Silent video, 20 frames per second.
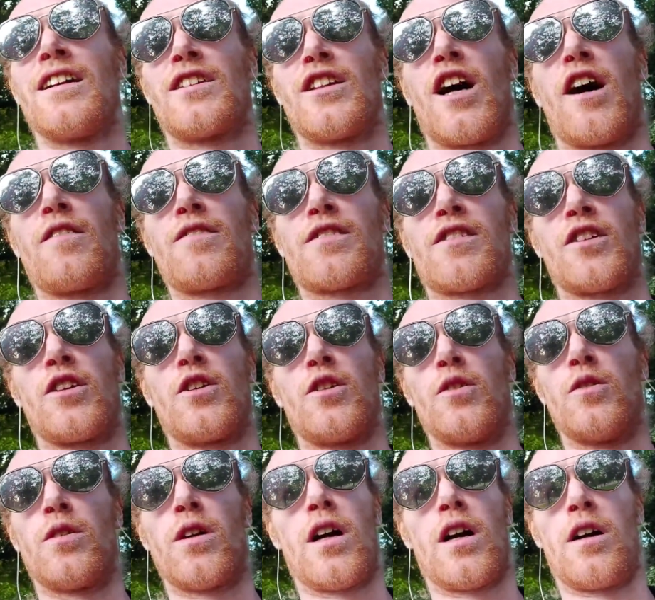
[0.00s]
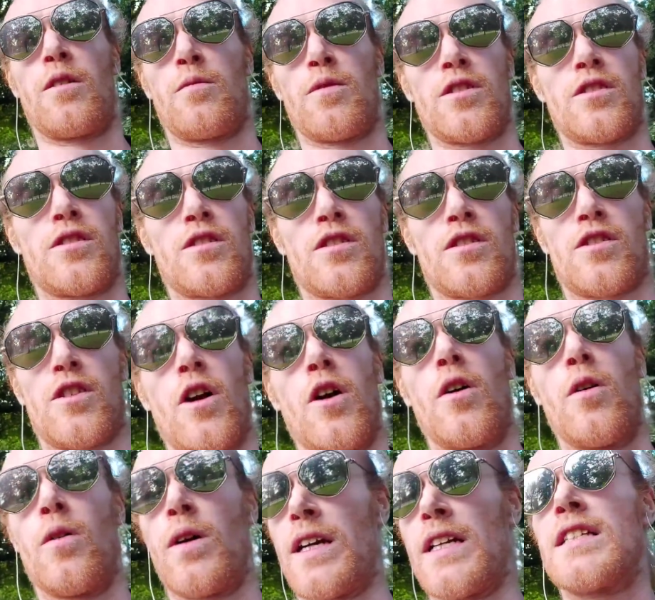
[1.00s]
the officer who uh, was
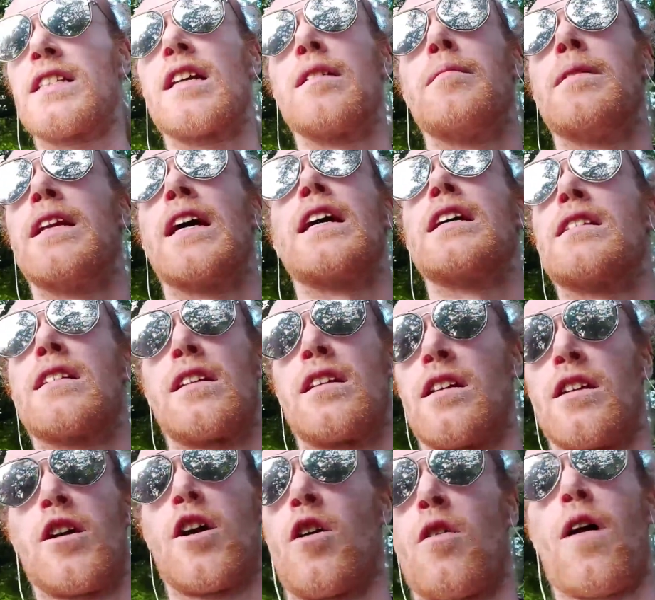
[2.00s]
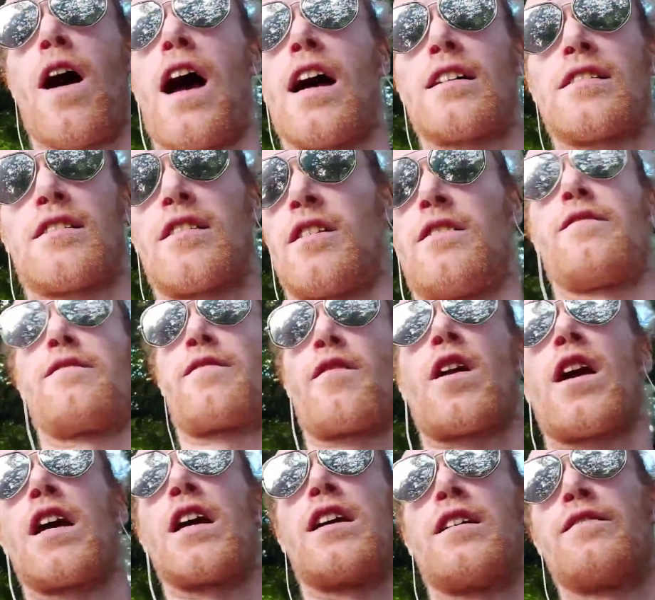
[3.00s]
so intimidated and harassed and
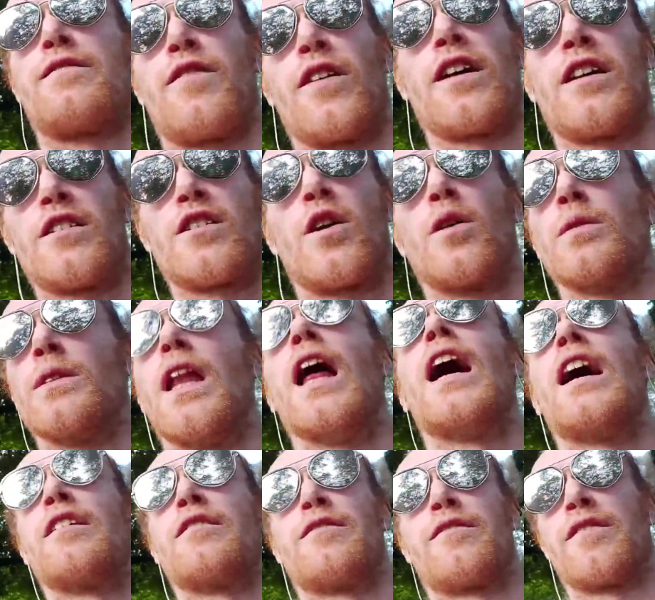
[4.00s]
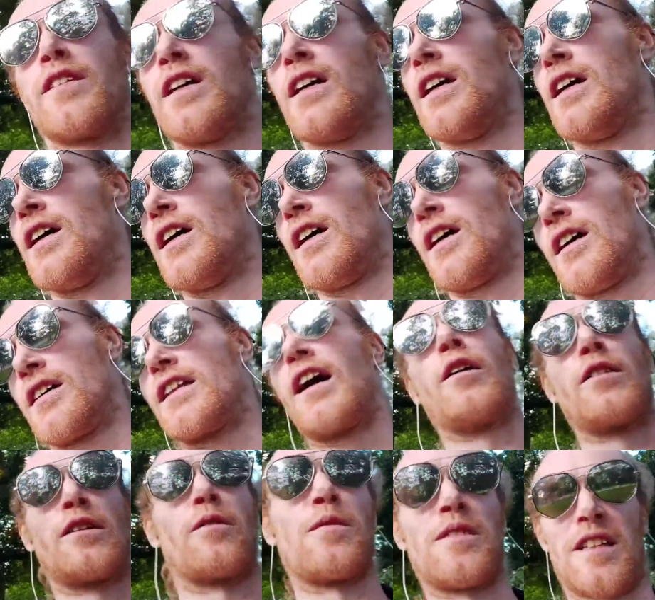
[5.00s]
afraid for his own life.
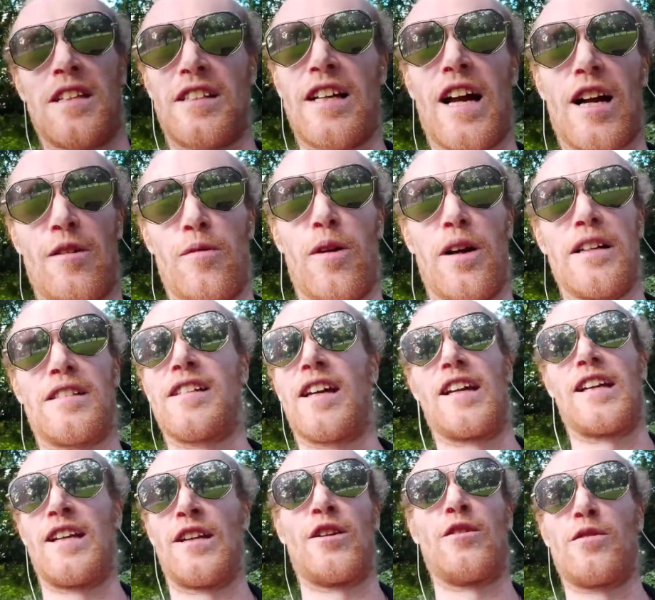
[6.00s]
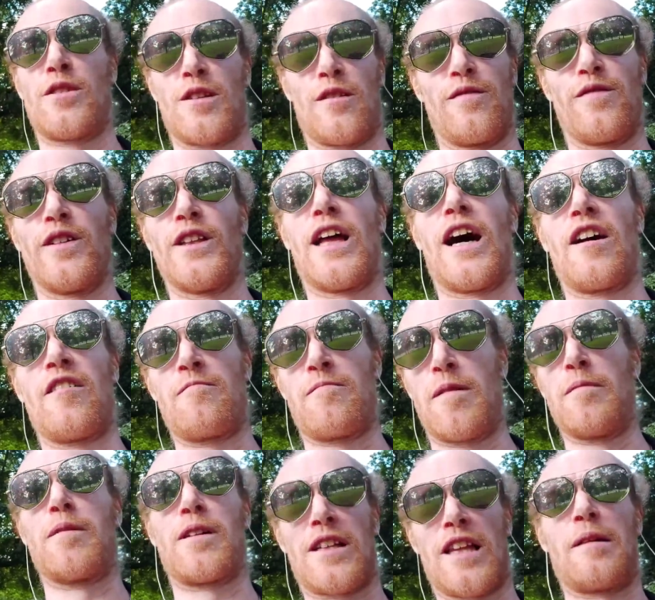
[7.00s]
That, that wasn't exactly what he said. He didn't use the full life
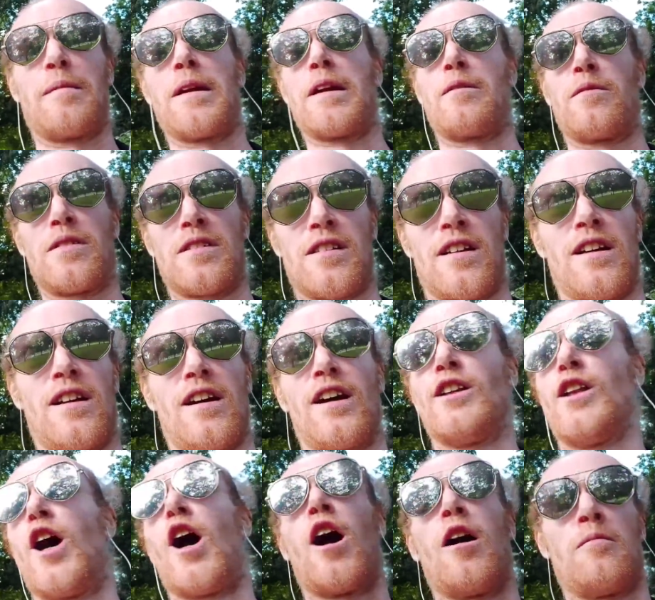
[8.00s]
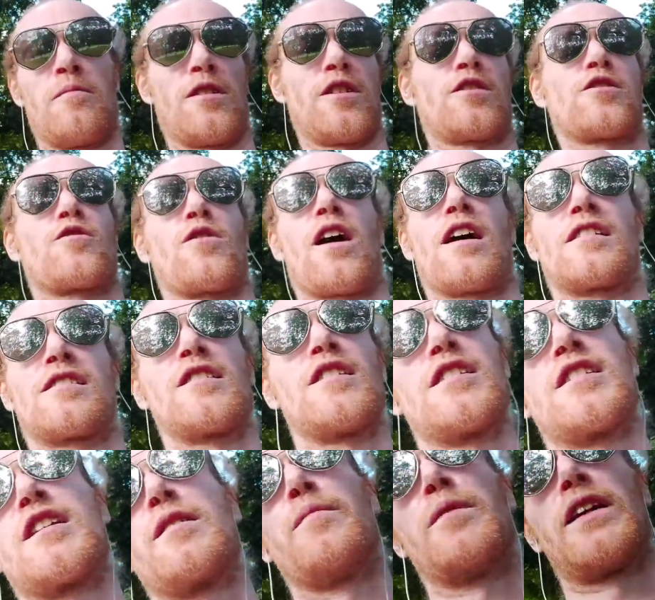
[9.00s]
bit, but claiming he was uh, alarmed, distressed, and
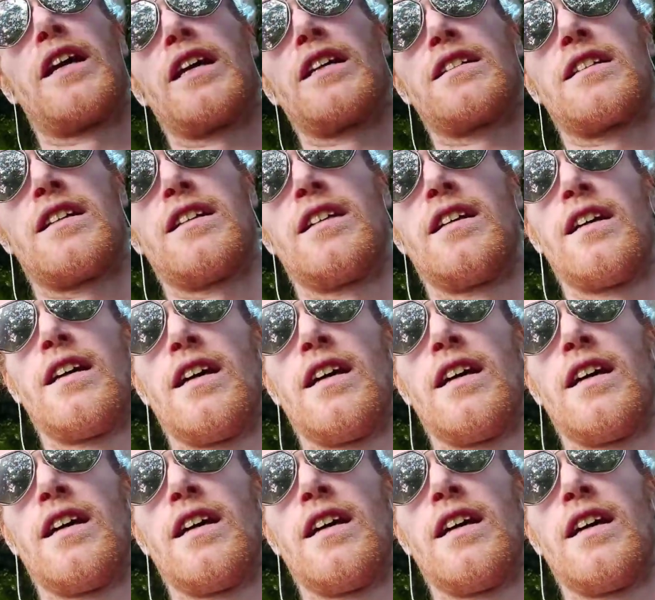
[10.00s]
intimidated